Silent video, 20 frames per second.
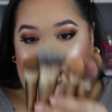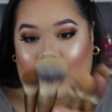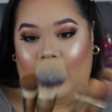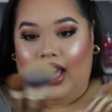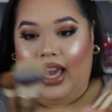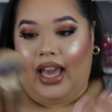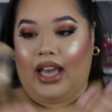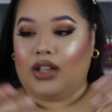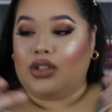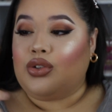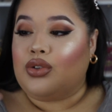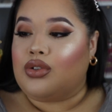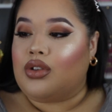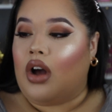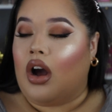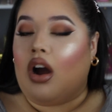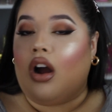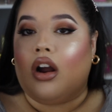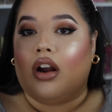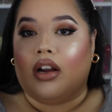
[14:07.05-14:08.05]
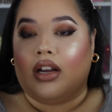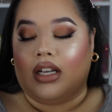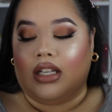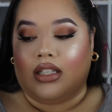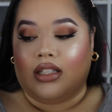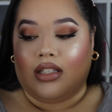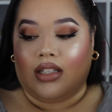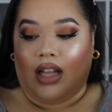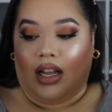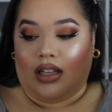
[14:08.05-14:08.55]
the handles are.
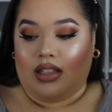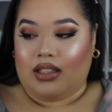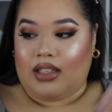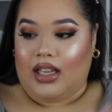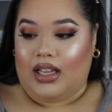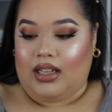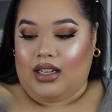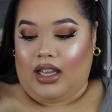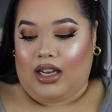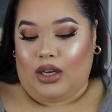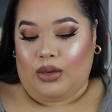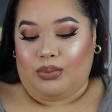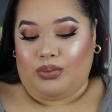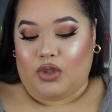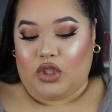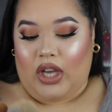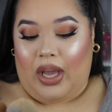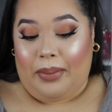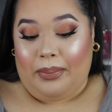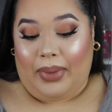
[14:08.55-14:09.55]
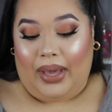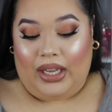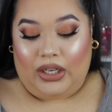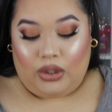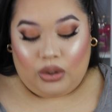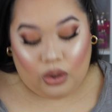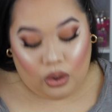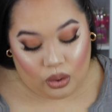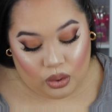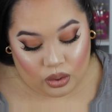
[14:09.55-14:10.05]
It's nice and like a
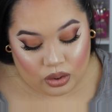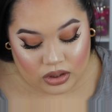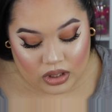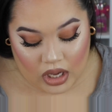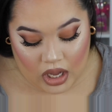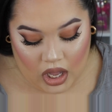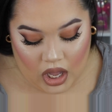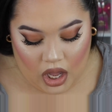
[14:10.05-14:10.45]
champagne gold,